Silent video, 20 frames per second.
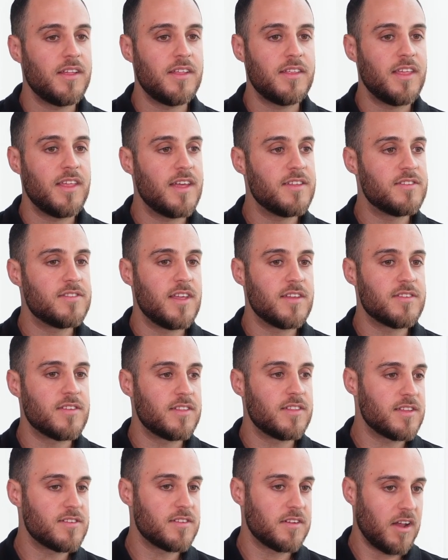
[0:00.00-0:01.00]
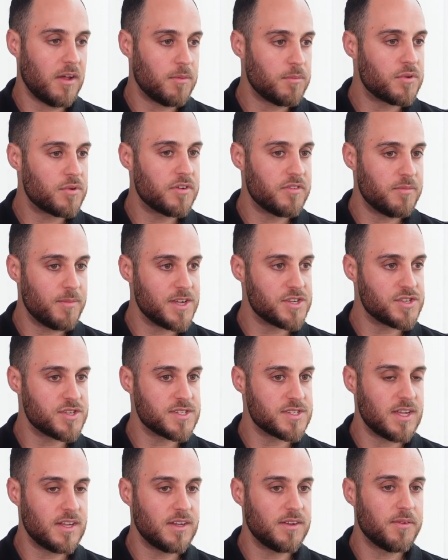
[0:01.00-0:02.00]
there's a number of
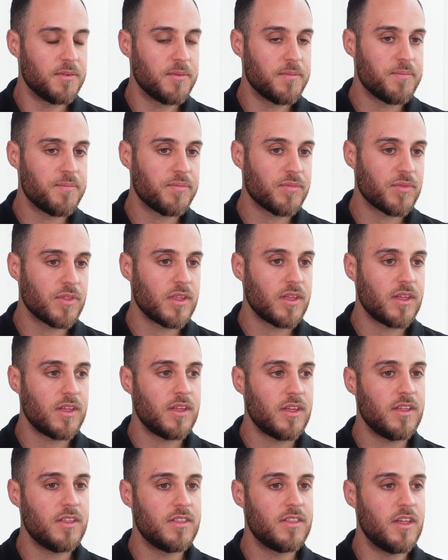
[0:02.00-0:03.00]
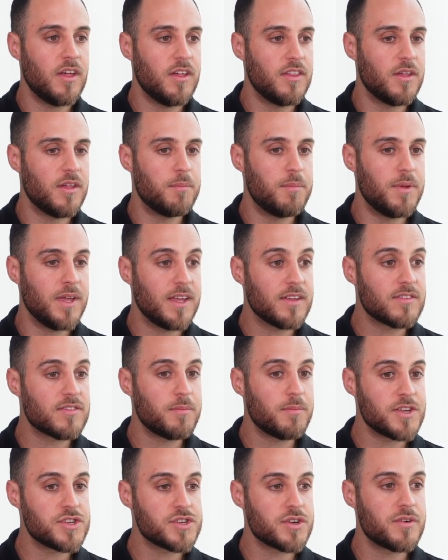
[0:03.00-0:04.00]
measures, and the biggest
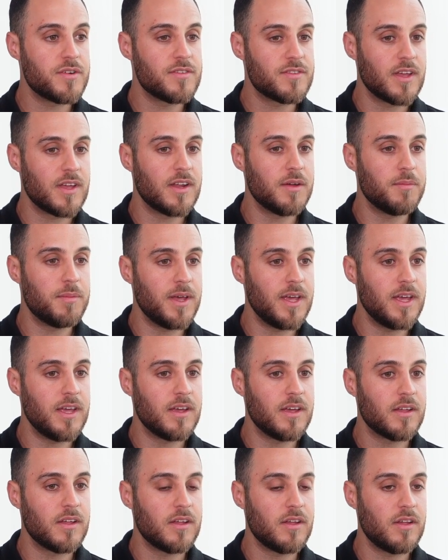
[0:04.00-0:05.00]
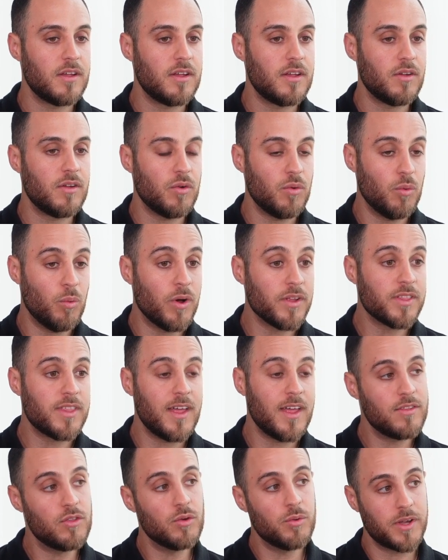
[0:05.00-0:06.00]
measure is going to be what
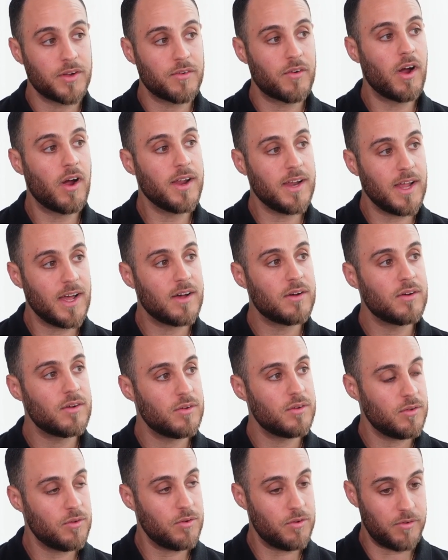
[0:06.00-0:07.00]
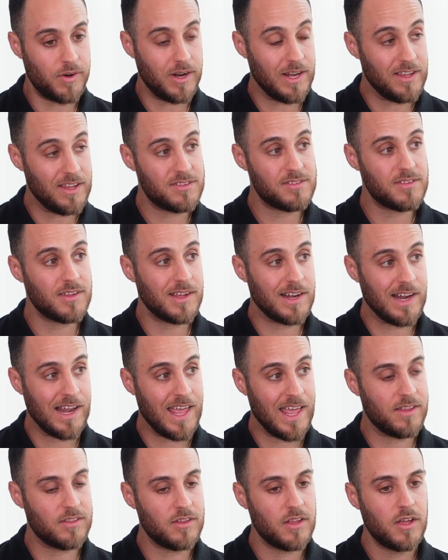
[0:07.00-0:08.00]
they're doing right now, releasing
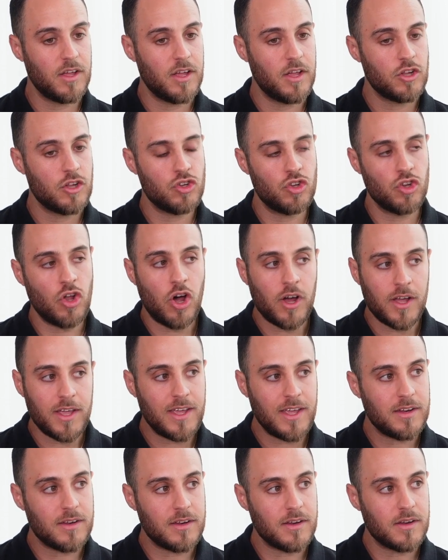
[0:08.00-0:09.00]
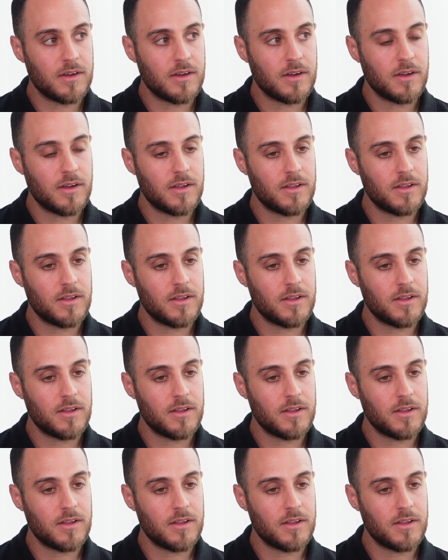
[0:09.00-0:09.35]
land, not in